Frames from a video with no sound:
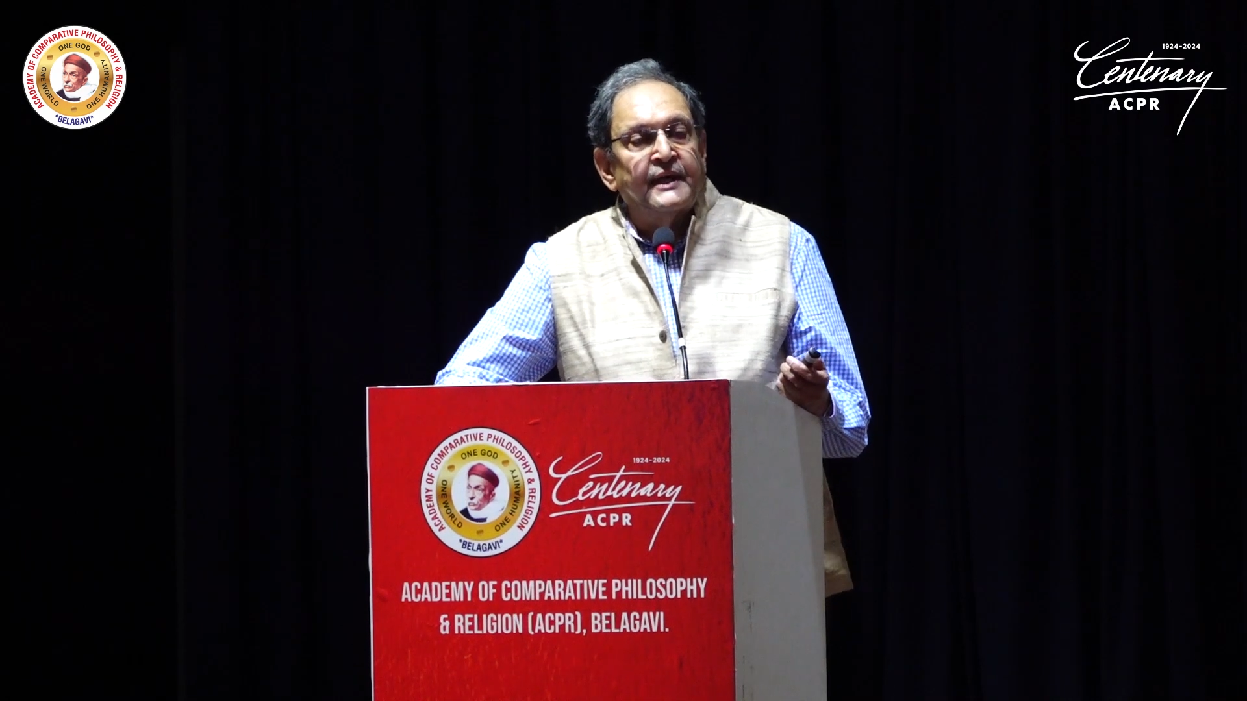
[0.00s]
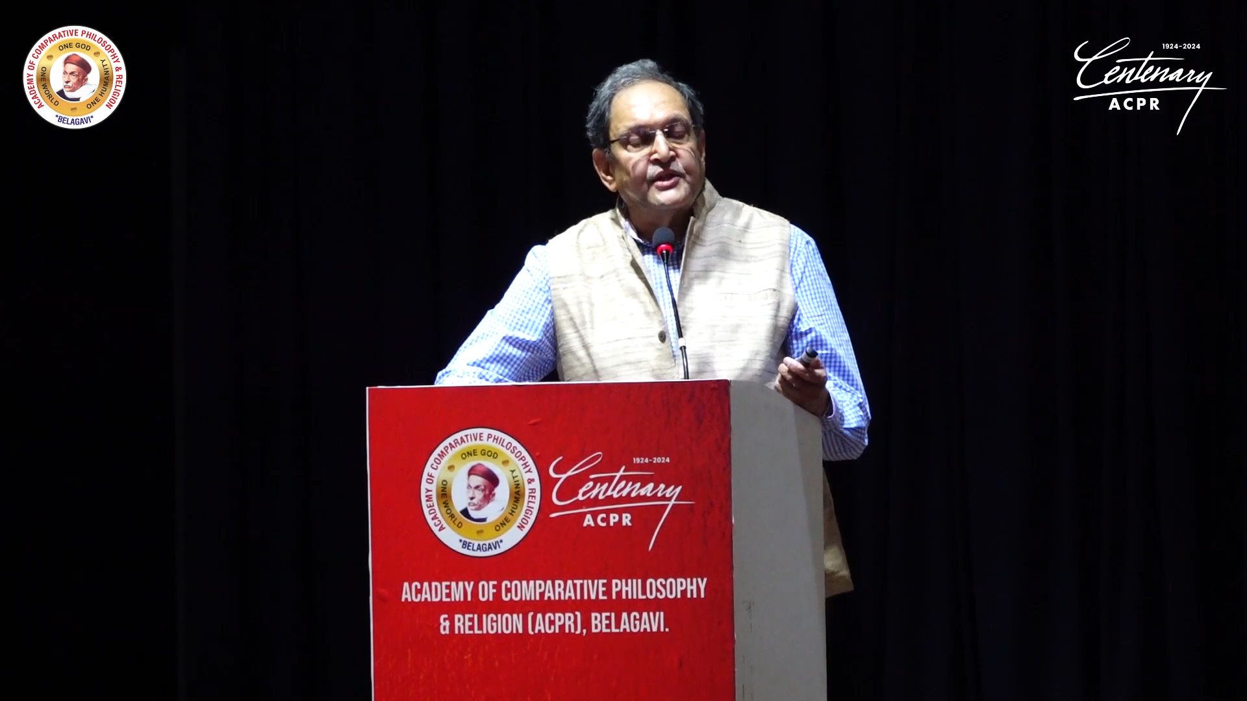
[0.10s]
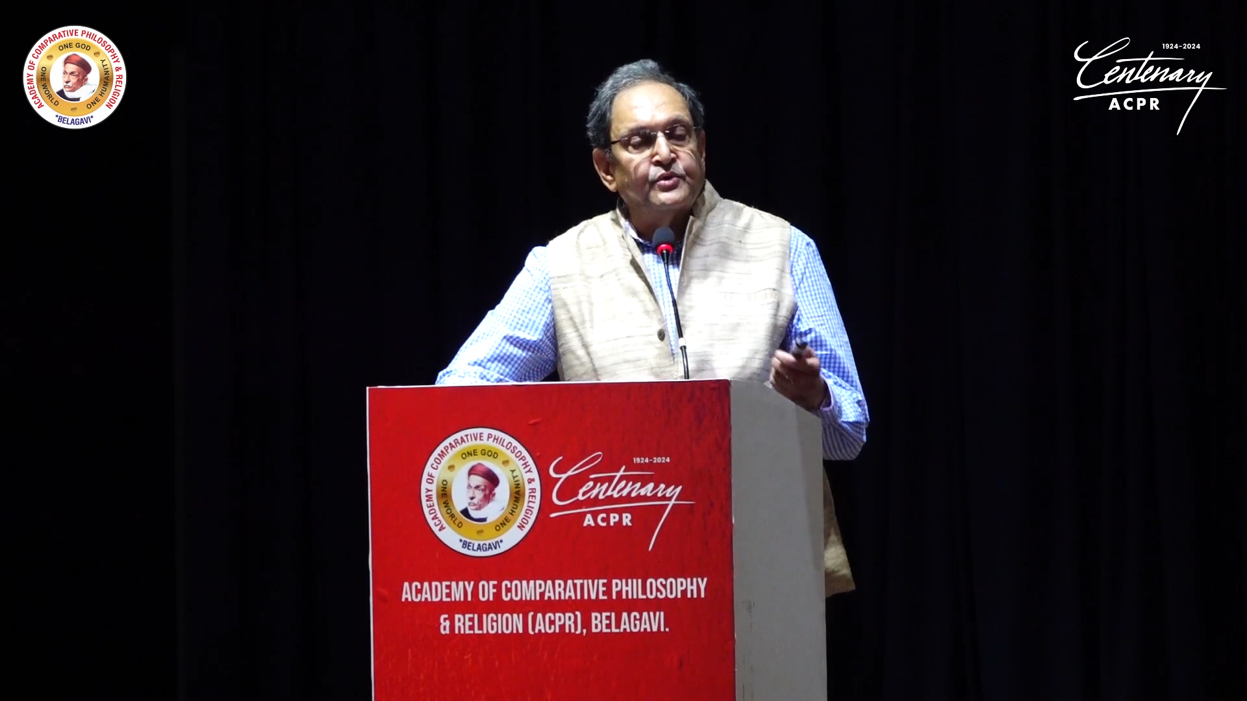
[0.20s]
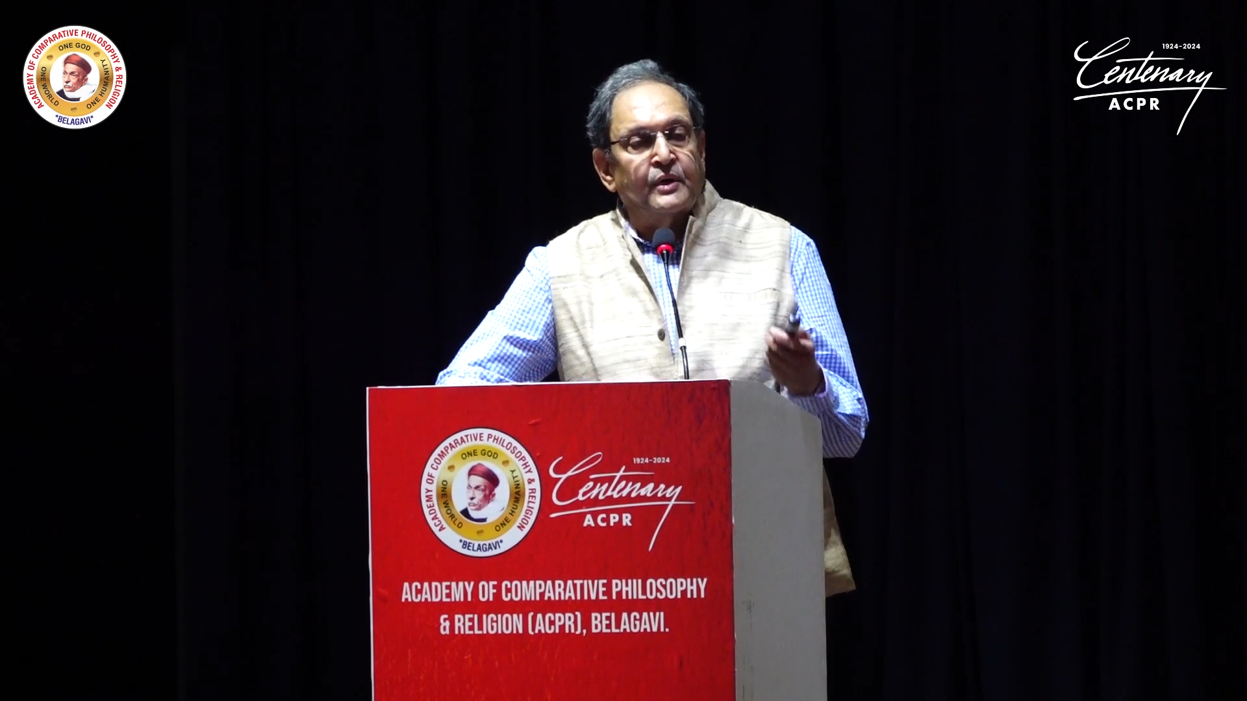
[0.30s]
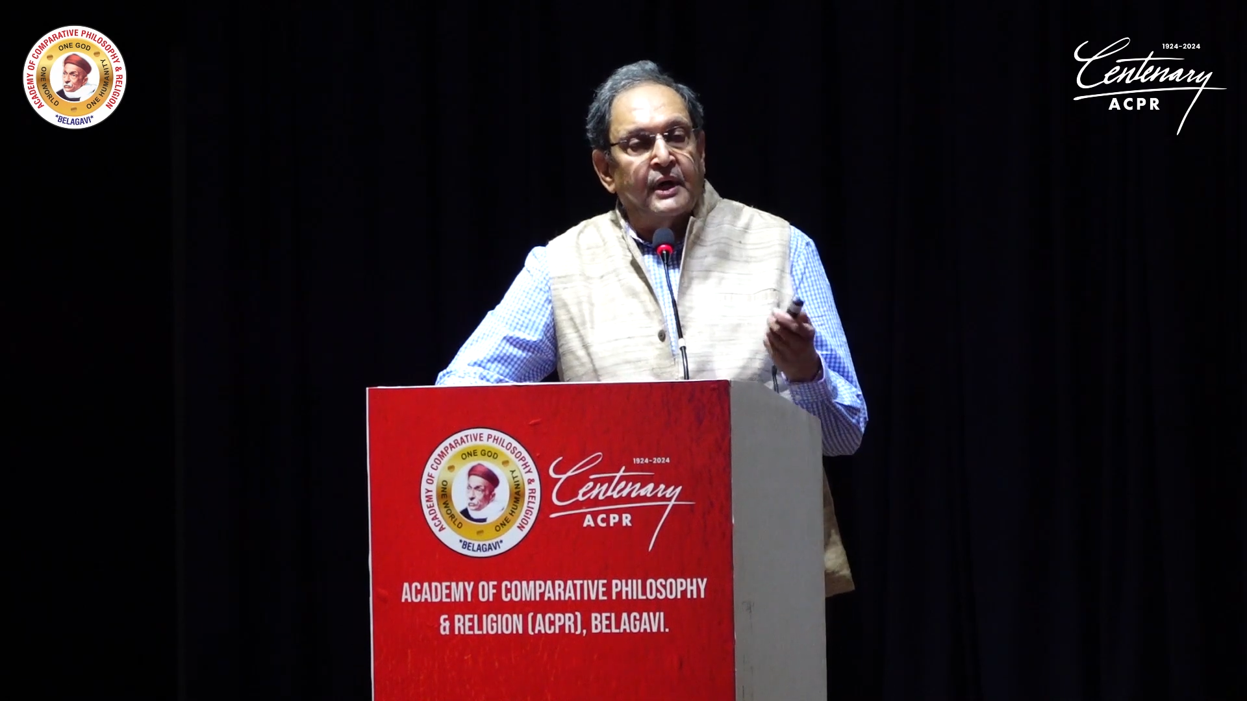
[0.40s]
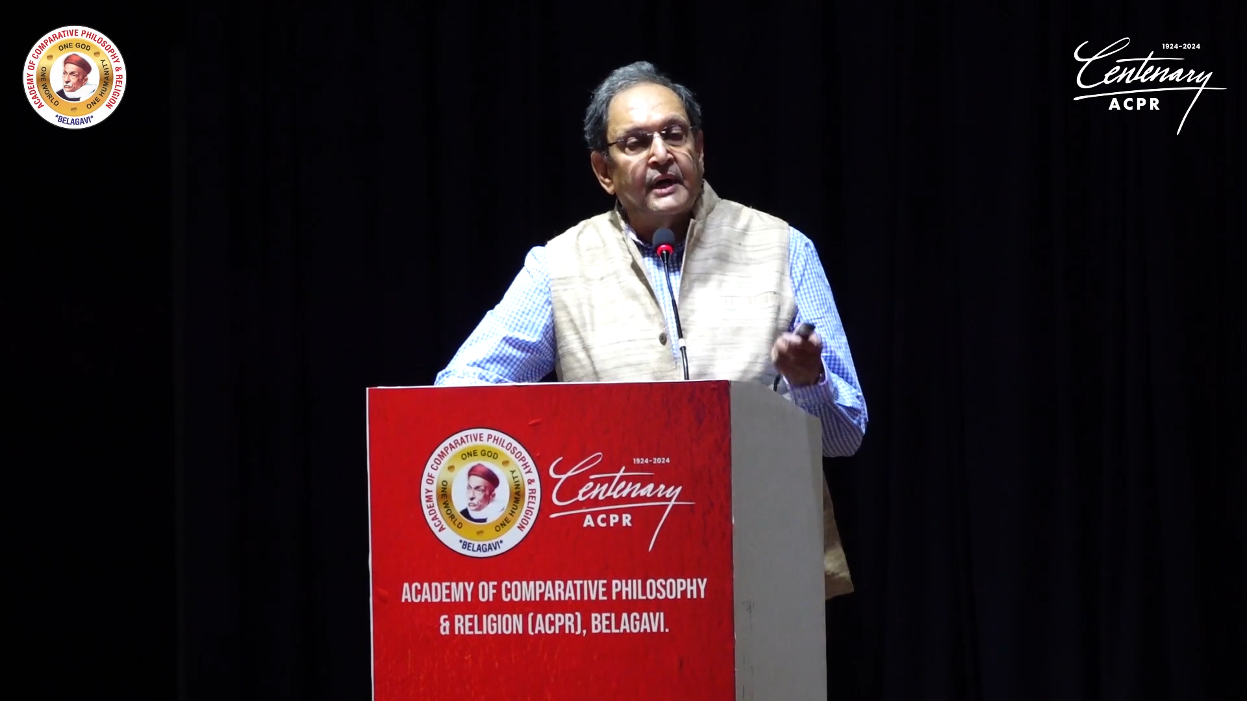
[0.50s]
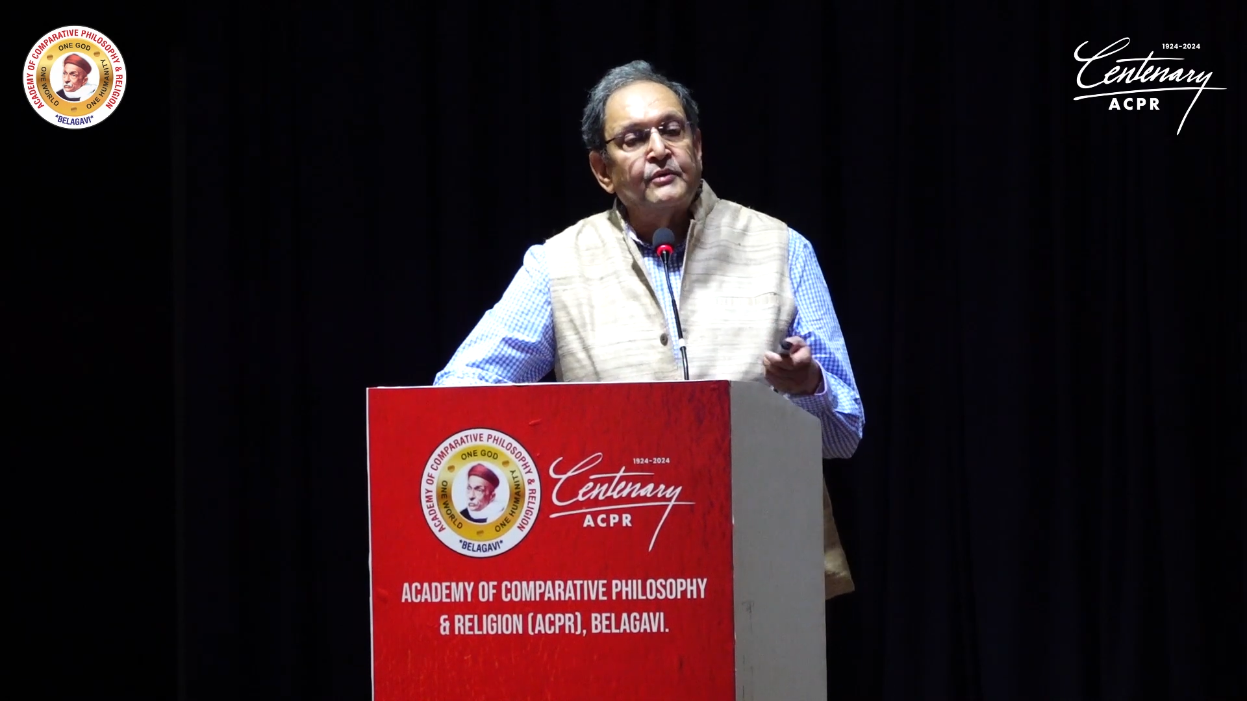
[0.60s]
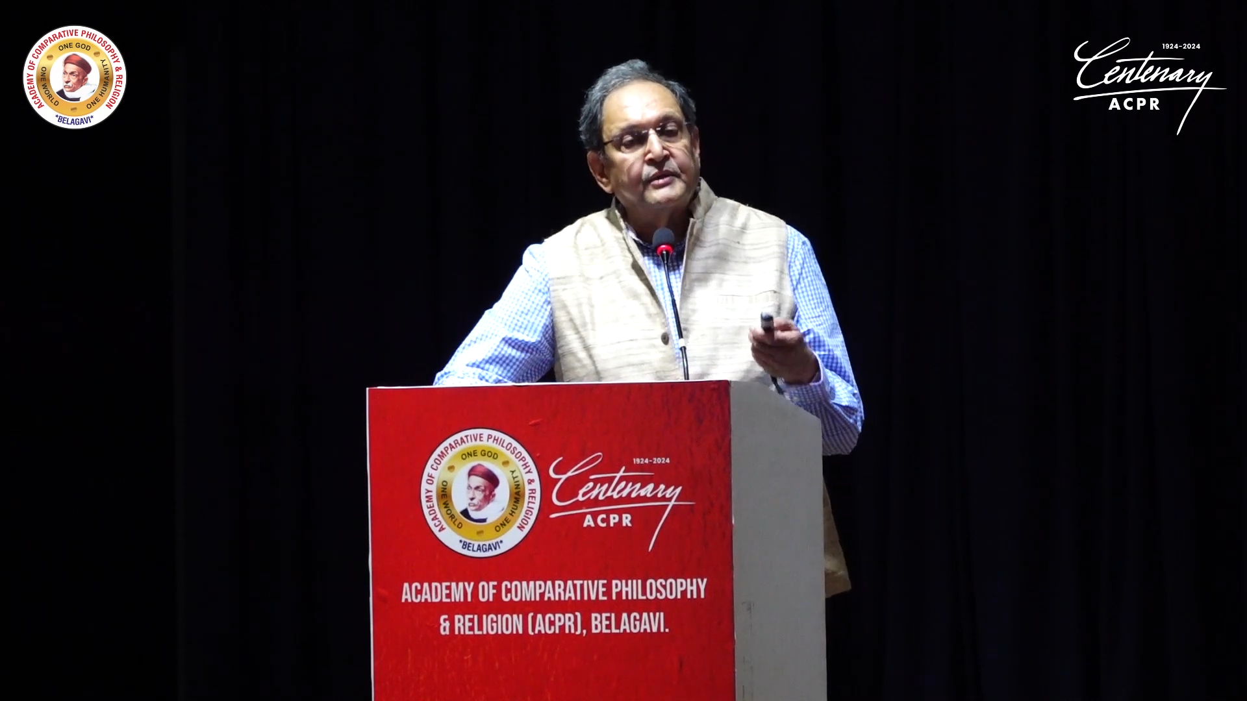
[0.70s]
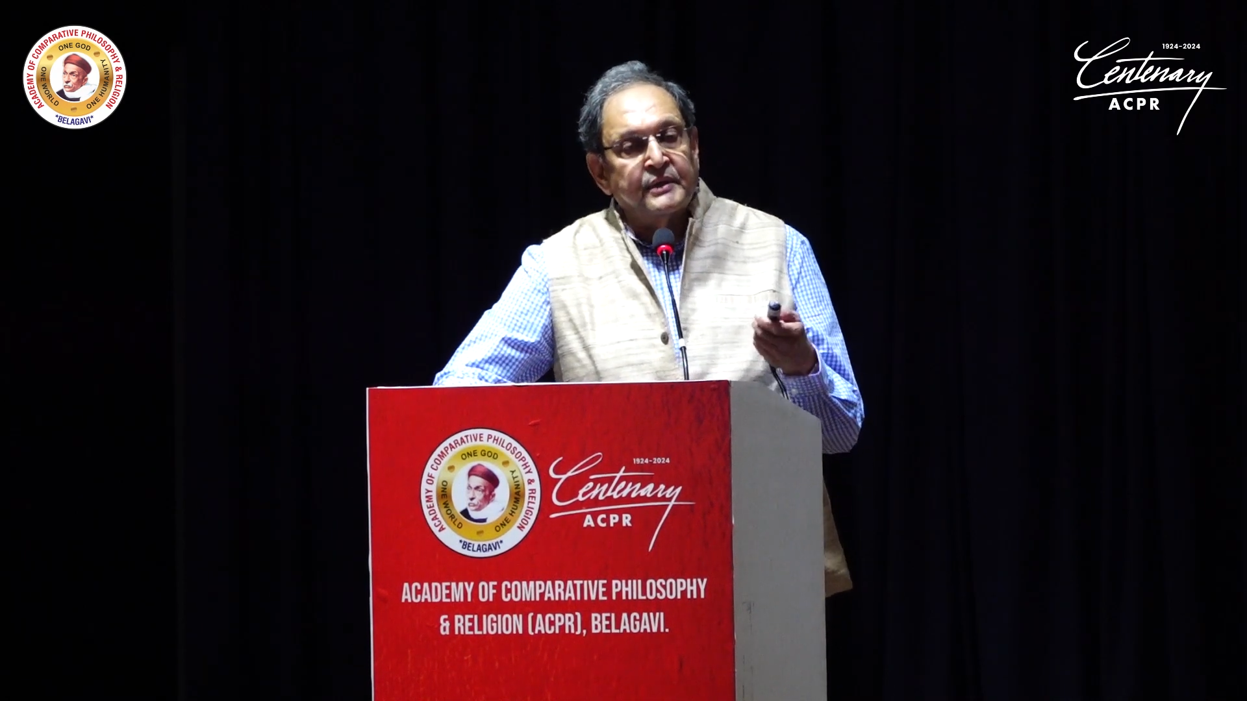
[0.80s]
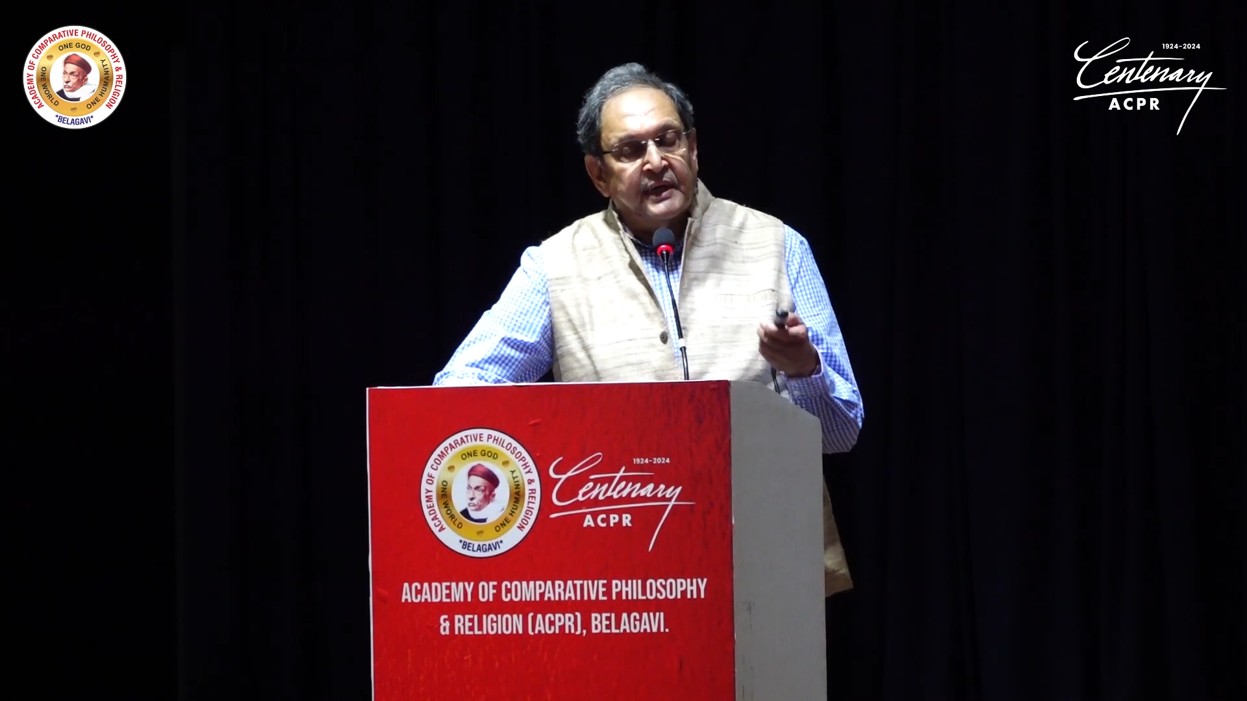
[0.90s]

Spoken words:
as to how